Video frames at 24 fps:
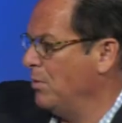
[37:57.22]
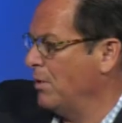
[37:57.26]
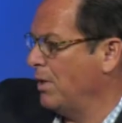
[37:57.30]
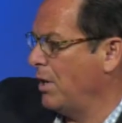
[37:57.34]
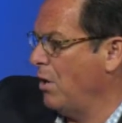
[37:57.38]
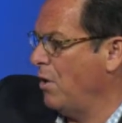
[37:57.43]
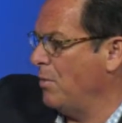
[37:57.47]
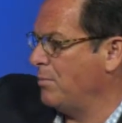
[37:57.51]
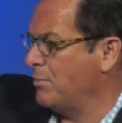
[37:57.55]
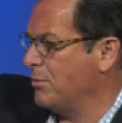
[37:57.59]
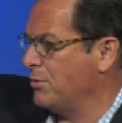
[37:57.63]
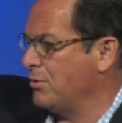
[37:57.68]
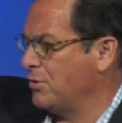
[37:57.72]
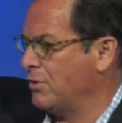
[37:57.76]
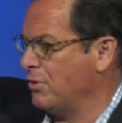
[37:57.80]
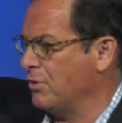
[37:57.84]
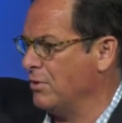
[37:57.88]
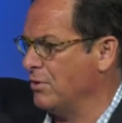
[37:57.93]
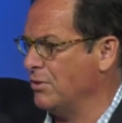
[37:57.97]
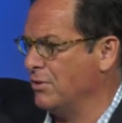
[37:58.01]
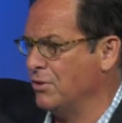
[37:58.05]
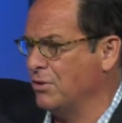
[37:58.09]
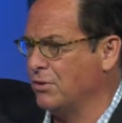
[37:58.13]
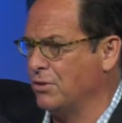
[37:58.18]
will go up to a
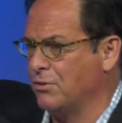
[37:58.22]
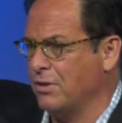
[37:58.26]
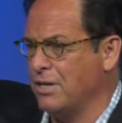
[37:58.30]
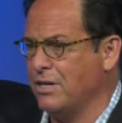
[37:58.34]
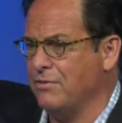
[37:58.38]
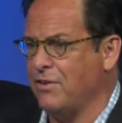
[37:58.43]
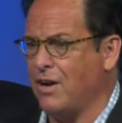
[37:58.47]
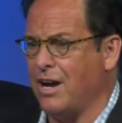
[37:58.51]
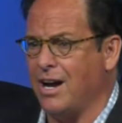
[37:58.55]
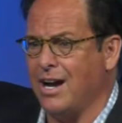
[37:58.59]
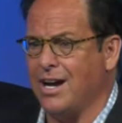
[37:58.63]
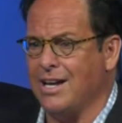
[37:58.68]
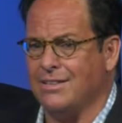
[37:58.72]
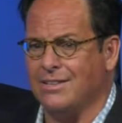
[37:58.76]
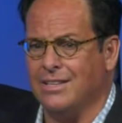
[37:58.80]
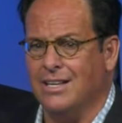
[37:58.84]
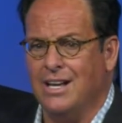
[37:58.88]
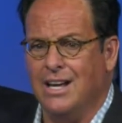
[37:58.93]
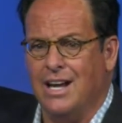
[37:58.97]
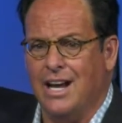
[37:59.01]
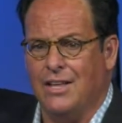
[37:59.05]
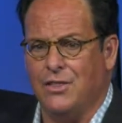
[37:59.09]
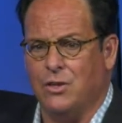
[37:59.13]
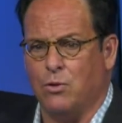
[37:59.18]
certain degree of height,
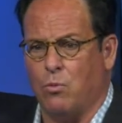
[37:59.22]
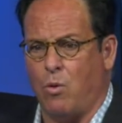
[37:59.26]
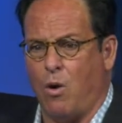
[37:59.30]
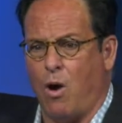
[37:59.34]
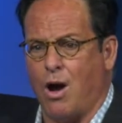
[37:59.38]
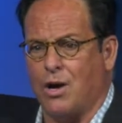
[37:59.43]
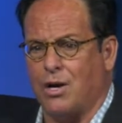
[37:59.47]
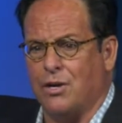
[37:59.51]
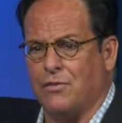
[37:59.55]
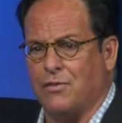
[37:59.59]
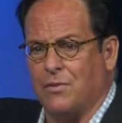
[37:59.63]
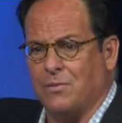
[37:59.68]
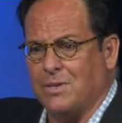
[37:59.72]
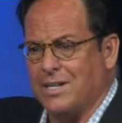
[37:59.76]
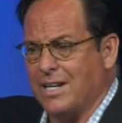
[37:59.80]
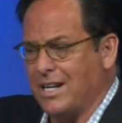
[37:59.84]
and the water from the